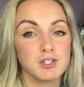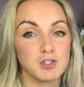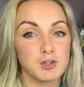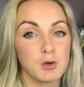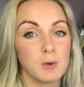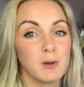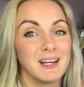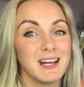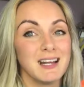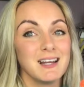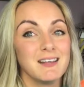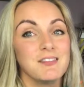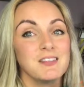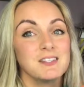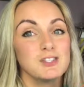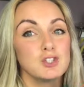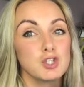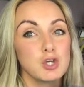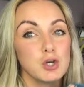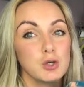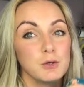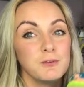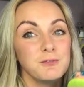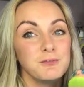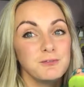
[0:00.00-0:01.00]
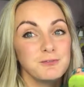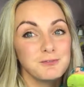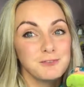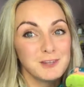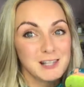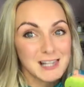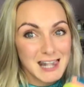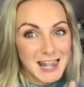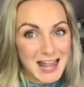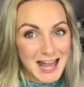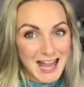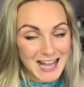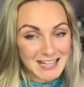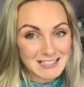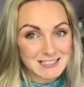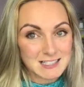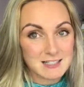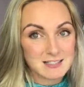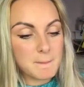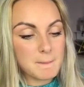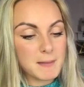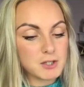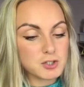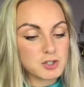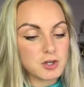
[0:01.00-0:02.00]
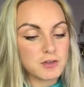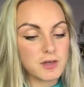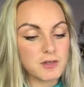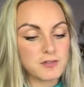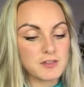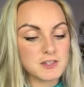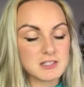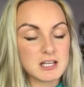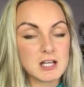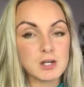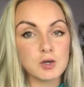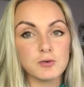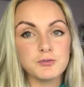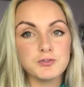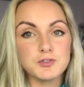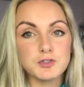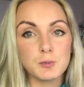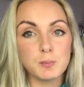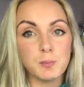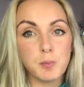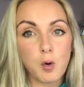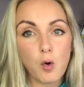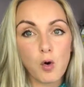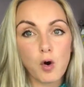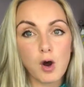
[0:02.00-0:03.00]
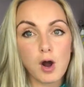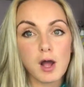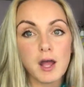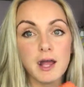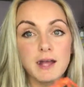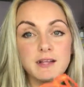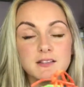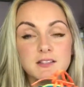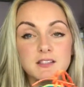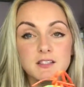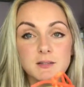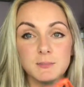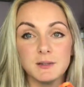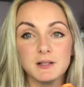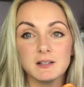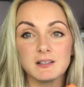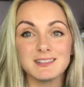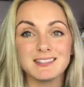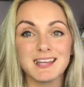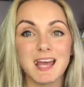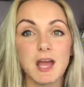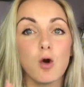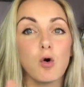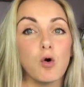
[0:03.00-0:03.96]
You don't want anything too flat. Make sure that there's enough support and stability.